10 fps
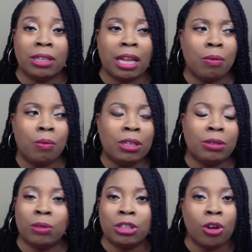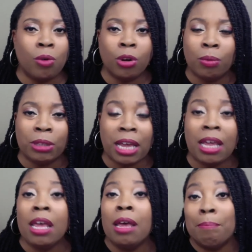Like what's what's going on with that?
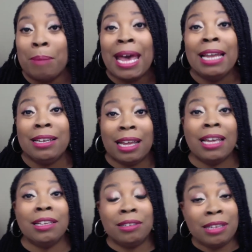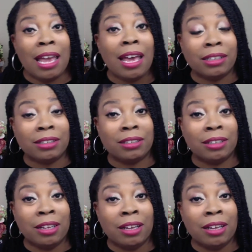Bad days, yes.